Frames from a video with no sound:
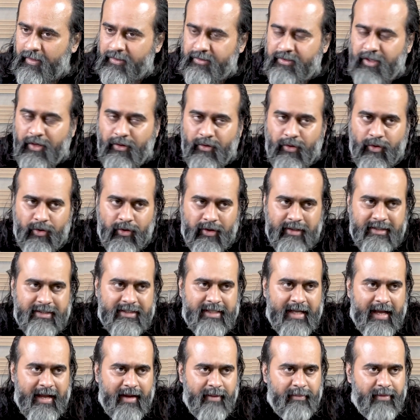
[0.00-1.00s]
The Guru Granth
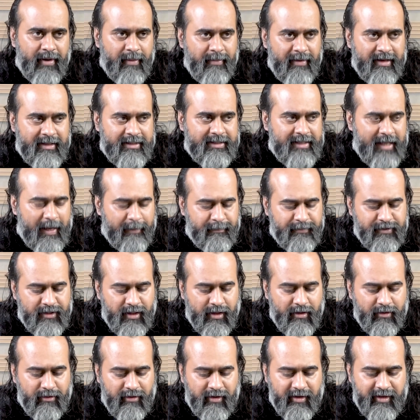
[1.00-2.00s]
Sahib remains
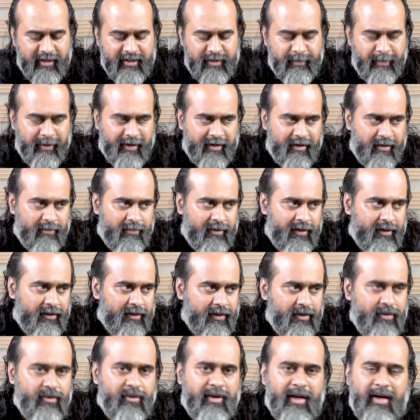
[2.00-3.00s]
absolutely respectable.
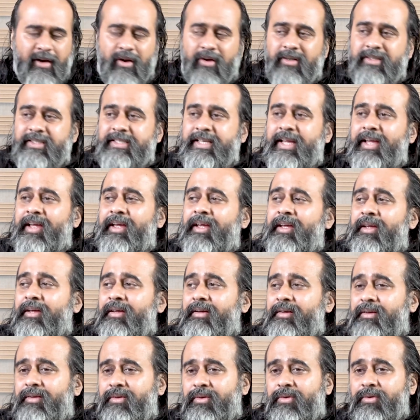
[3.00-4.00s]
You cannot say,
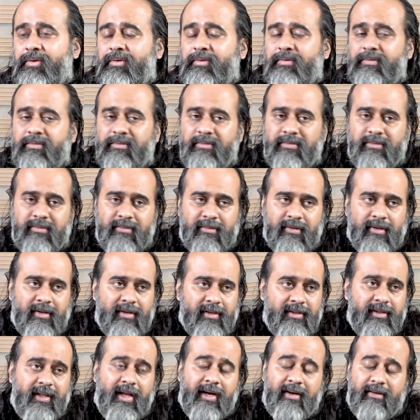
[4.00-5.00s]
you know,
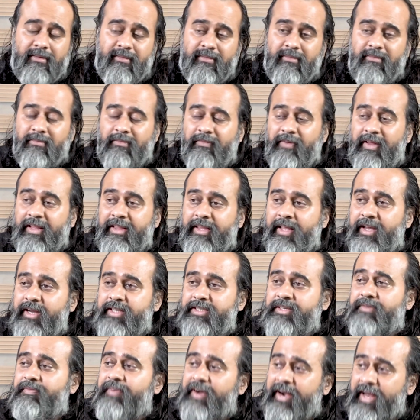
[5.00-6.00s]
that when there
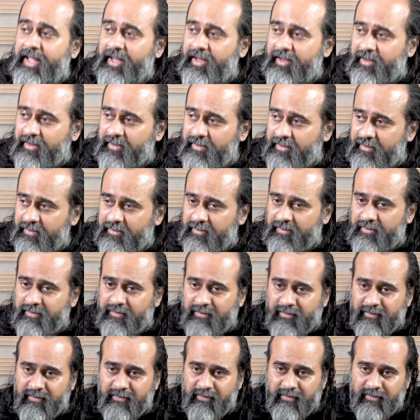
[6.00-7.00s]
is a wedding,
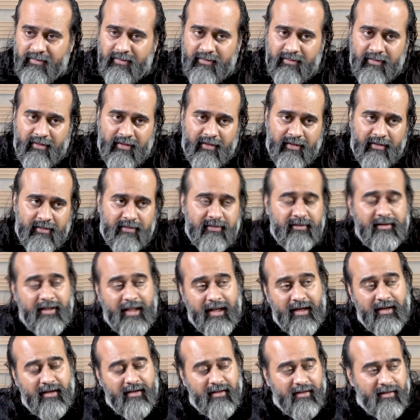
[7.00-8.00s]

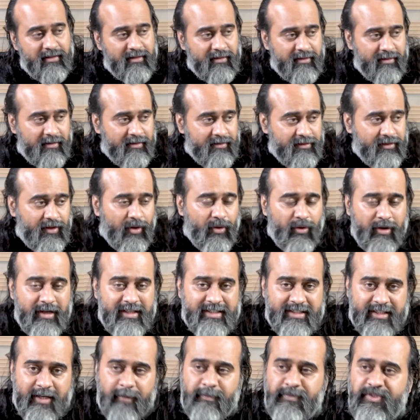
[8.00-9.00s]
then the Holy
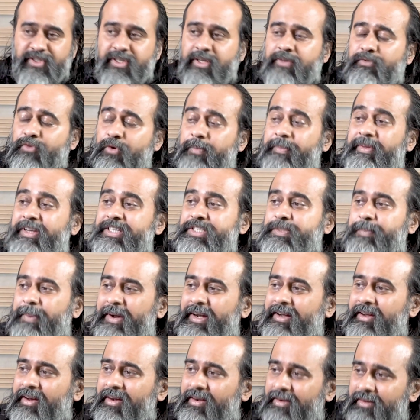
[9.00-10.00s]
Scripture would be
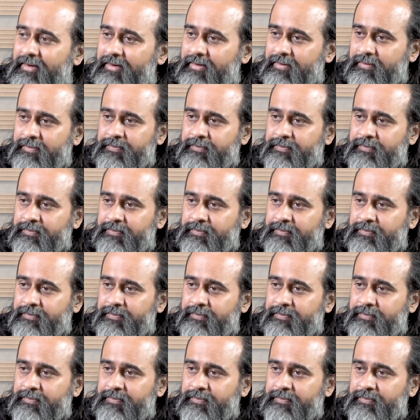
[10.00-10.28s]
respected.